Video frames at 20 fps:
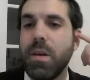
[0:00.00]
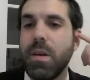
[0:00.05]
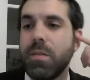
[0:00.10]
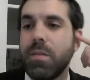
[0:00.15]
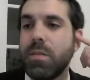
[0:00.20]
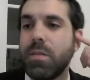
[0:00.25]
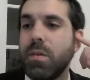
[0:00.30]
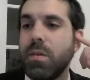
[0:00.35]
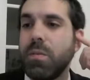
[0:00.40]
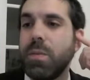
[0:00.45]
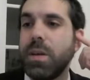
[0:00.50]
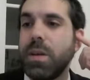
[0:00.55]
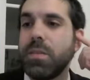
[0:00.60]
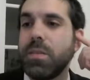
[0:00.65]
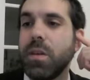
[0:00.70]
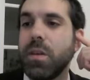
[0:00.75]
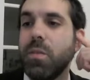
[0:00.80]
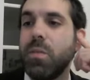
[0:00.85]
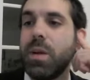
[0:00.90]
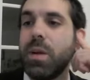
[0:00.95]
So
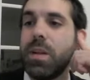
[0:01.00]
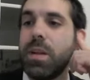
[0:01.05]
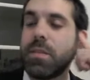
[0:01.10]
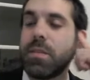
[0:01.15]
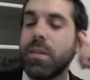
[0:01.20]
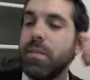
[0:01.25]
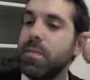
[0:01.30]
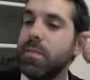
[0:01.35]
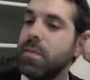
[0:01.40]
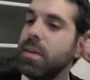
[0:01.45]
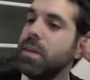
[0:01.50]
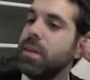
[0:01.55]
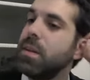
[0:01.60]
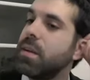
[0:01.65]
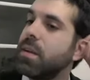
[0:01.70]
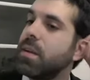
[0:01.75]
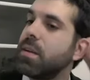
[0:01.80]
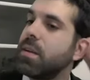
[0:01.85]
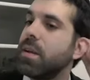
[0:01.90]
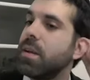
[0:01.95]
basically when it's
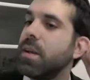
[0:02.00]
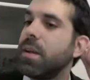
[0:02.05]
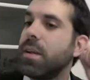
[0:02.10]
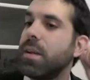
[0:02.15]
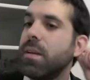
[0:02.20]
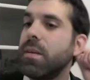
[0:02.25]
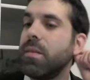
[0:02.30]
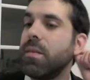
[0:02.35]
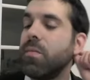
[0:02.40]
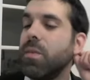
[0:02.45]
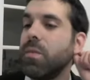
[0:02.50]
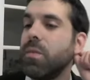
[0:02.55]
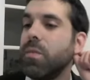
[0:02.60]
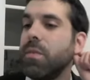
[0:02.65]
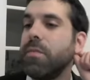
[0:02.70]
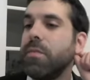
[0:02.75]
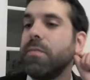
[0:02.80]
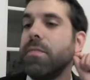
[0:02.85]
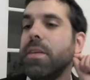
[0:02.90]
convenient and when we